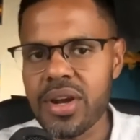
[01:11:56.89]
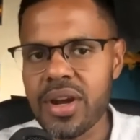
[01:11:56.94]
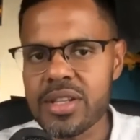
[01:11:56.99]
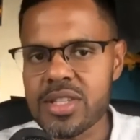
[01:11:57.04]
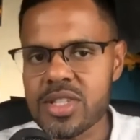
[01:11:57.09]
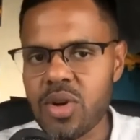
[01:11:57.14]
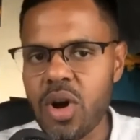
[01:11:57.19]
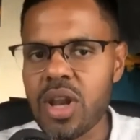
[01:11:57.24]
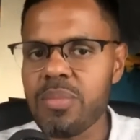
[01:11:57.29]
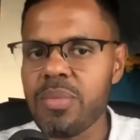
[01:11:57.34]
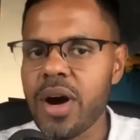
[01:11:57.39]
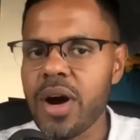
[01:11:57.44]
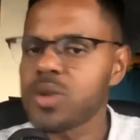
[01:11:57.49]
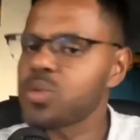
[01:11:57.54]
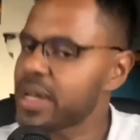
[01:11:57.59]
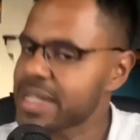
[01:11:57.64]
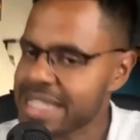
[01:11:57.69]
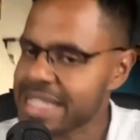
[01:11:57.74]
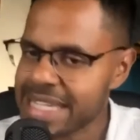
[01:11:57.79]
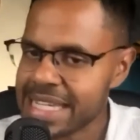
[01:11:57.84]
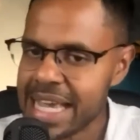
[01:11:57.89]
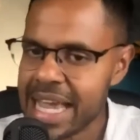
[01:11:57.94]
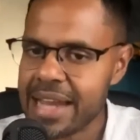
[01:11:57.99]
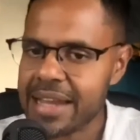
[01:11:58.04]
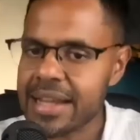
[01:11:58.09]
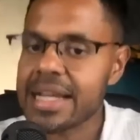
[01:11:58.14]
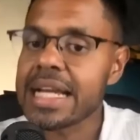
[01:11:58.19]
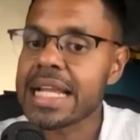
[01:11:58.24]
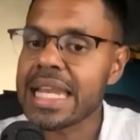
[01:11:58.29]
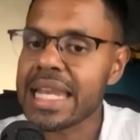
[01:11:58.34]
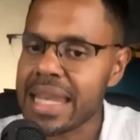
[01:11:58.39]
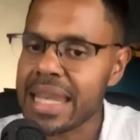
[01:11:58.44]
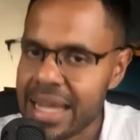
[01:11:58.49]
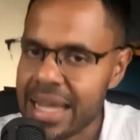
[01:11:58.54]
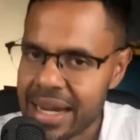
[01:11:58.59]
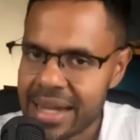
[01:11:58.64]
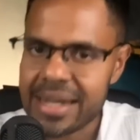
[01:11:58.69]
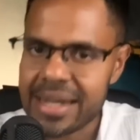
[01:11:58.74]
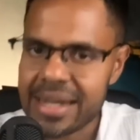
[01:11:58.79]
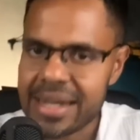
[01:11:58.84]
It's all about, once again,
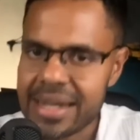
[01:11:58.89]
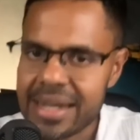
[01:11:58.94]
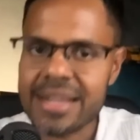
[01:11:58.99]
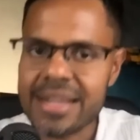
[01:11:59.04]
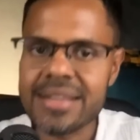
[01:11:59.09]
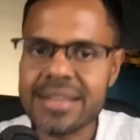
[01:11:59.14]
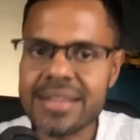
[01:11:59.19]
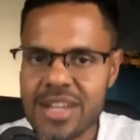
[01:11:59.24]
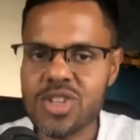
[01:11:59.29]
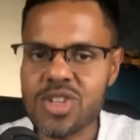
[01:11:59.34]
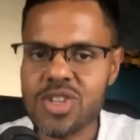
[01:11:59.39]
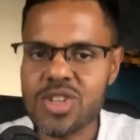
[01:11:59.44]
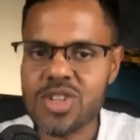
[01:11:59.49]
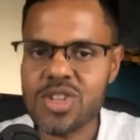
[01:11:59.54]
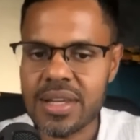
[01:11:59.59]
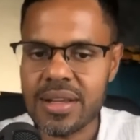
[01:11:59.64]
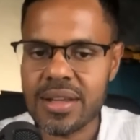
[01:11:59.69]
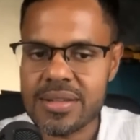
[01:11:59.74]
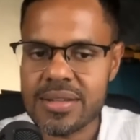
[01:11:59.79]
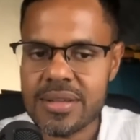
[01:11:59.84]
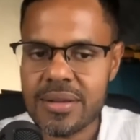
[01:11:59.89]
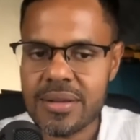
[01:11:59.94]
learning the essential skills.